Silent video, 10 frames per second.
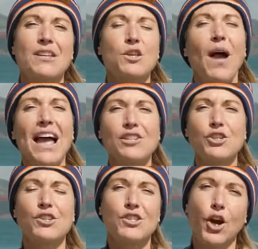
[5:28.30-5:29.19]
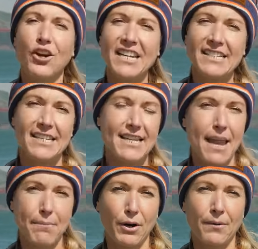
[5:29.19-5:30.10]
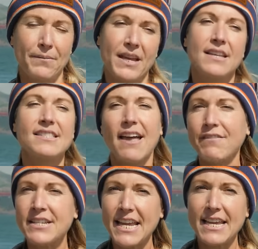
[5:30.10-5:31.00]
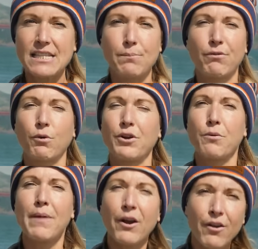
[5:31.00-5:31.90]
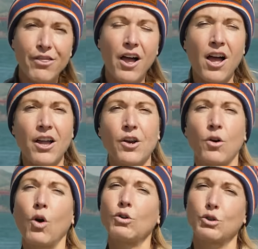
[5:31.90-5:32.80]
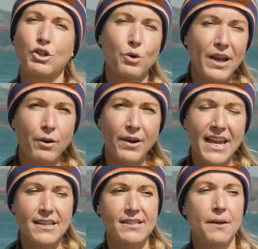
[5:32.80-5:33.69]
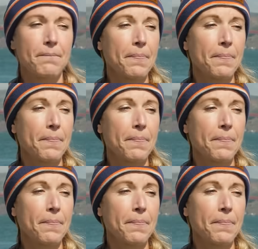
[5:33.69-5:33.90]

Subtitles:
So as you're starting to taper, 7 days before your marathon or ultra trail race,